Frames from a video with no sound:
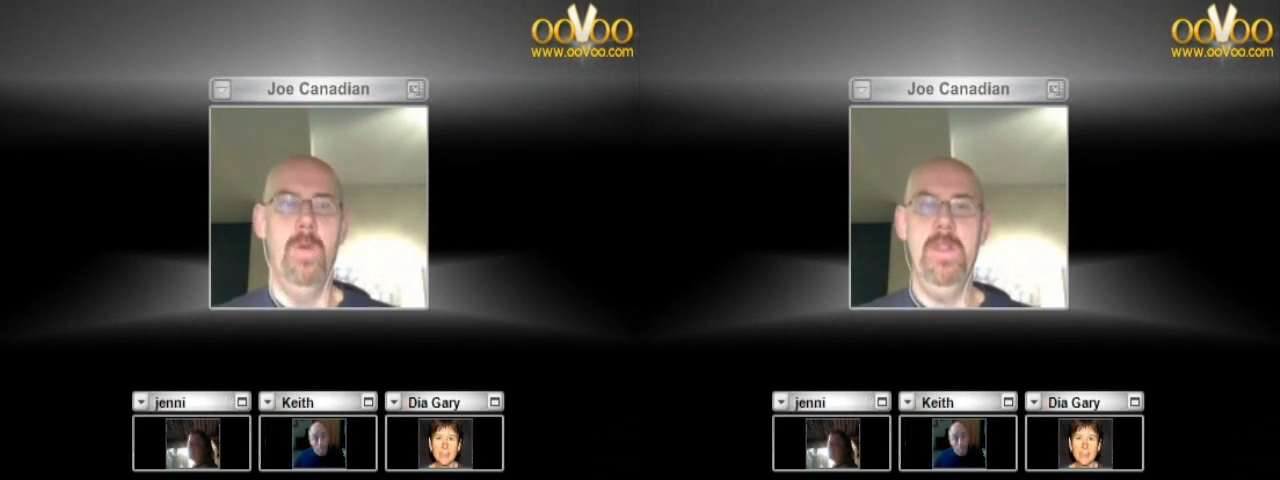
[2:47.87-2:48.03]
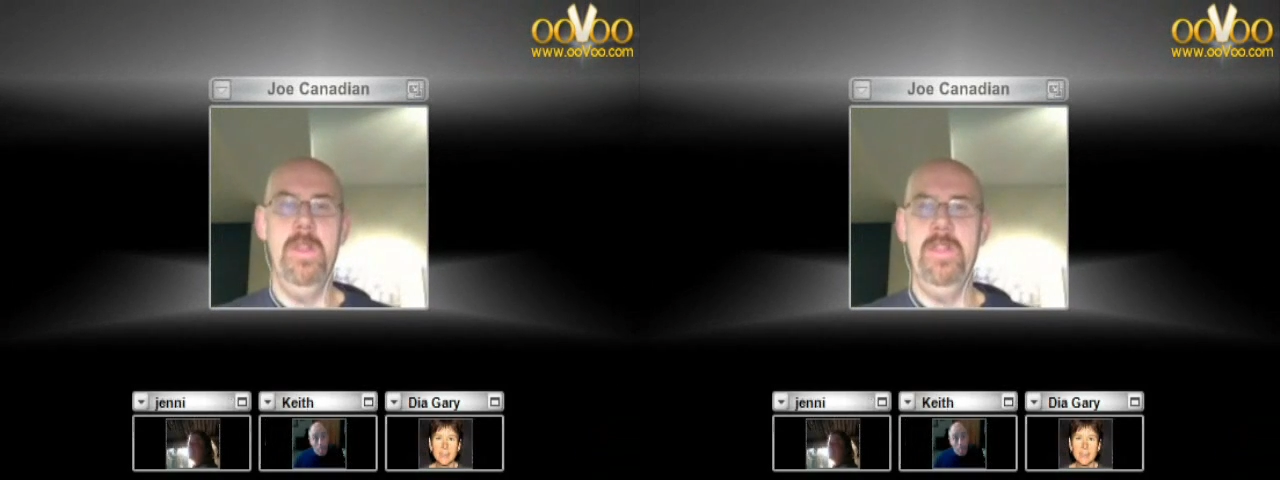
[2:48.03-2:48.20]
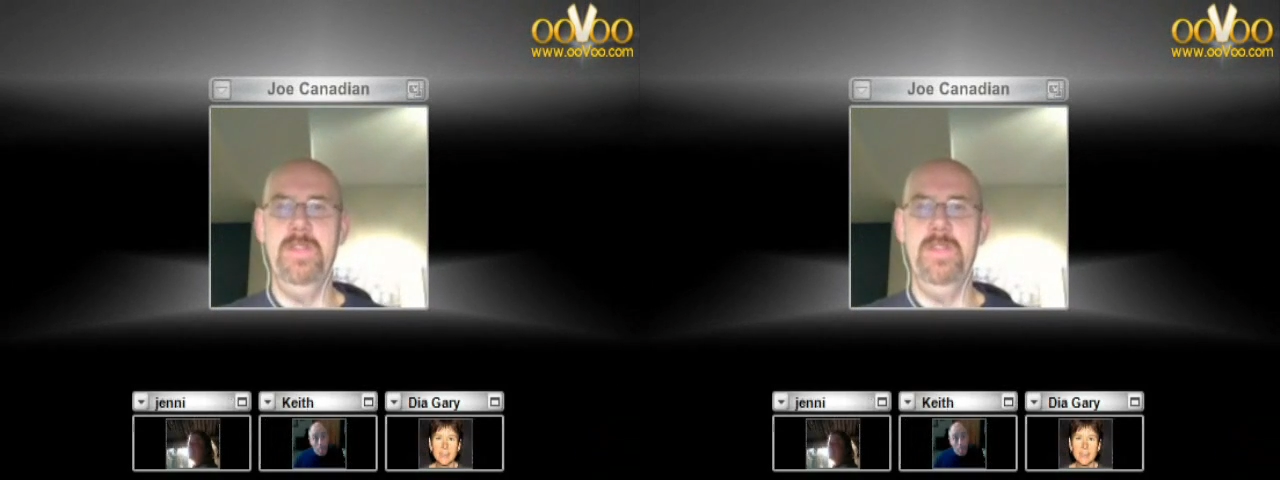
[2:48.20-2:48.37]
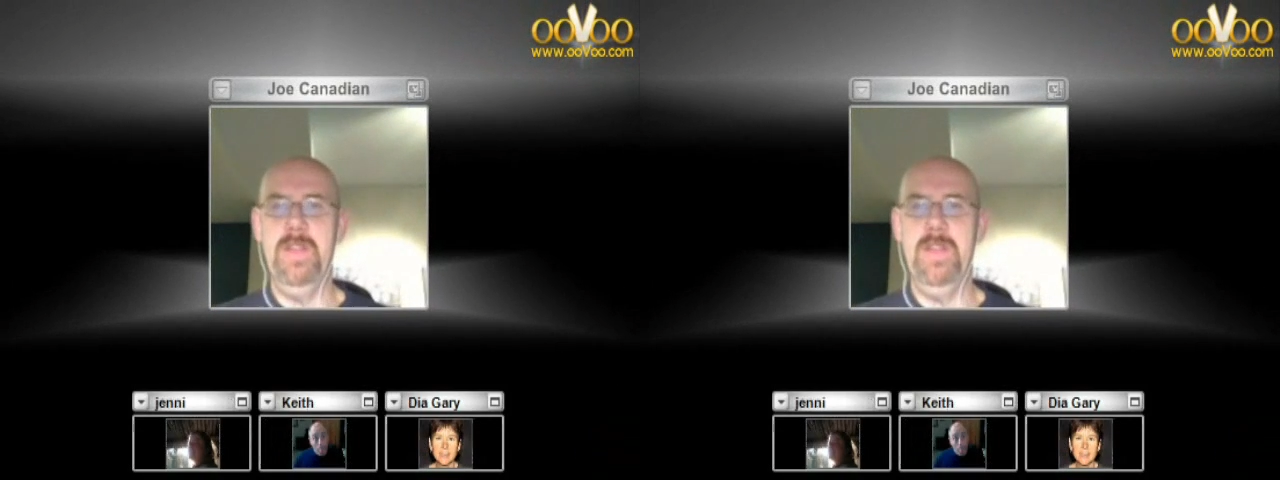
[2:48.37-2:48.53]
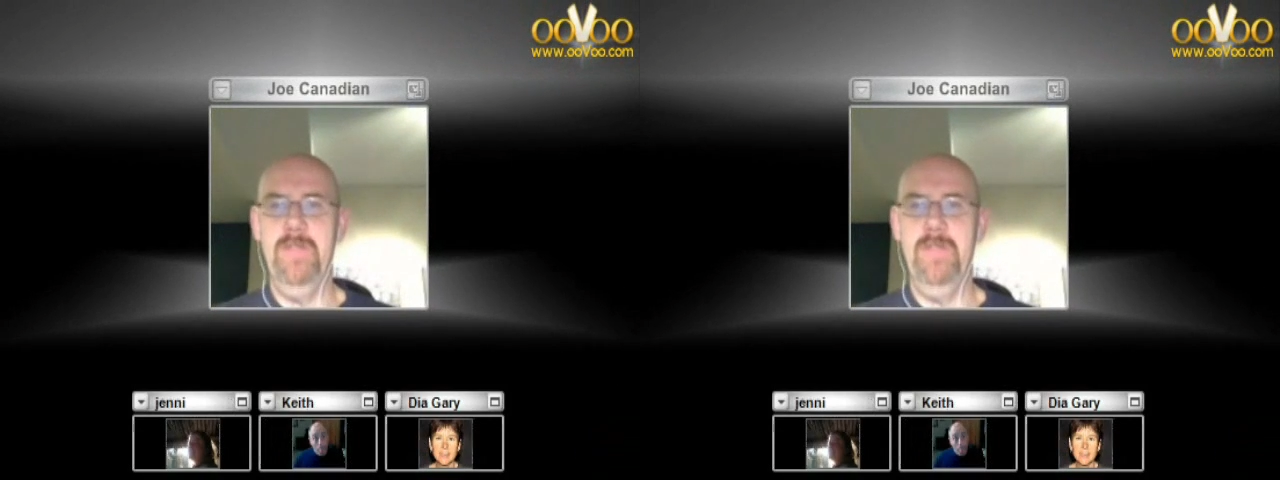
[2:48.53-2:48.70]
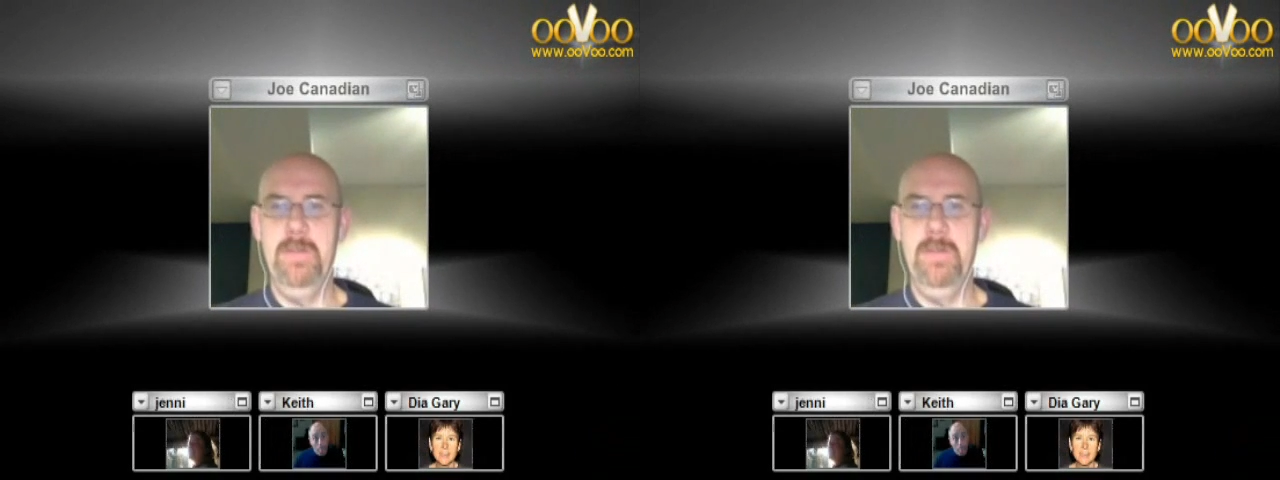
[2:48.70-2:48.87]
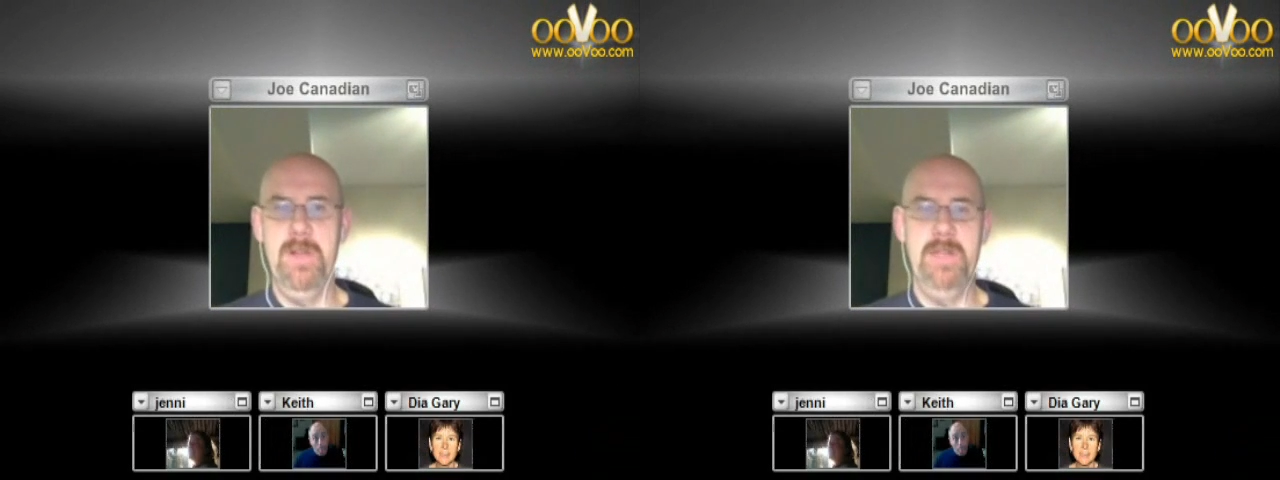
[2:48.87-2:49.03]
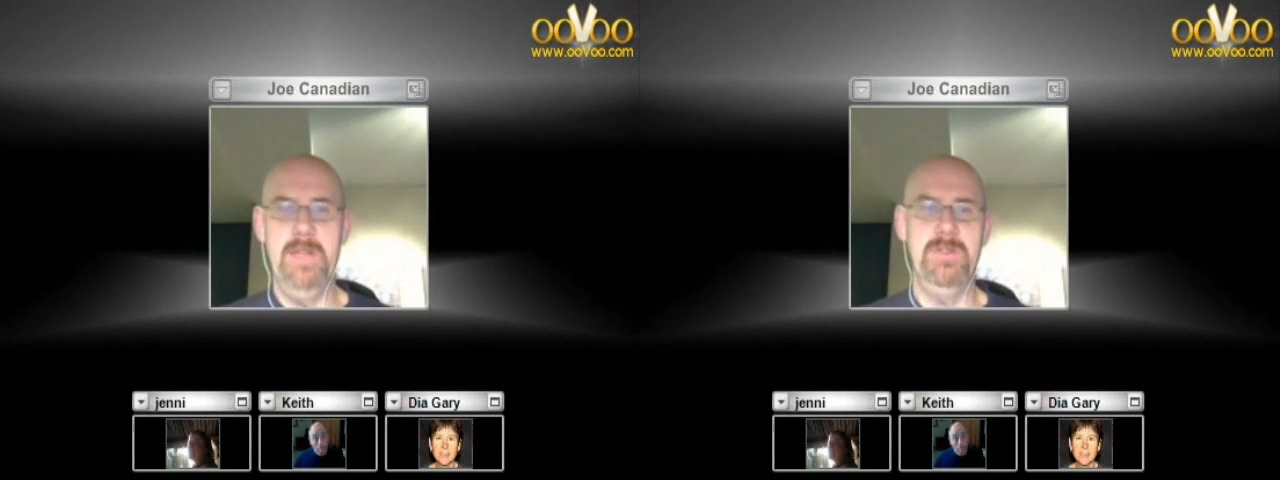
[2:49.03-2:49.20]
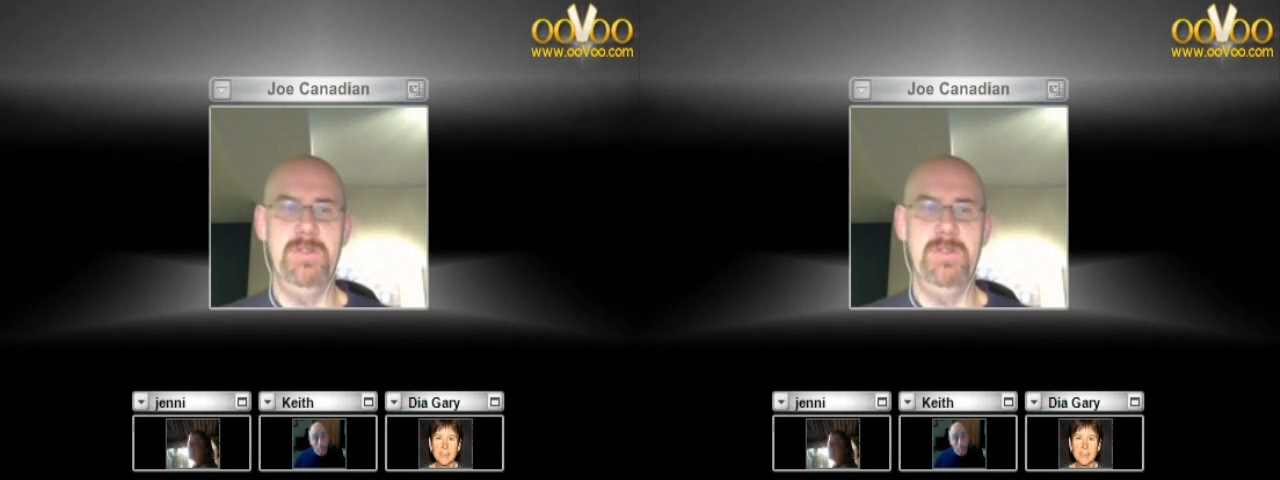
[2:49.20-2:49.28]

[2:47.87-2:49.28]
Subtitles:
One of the things that I find really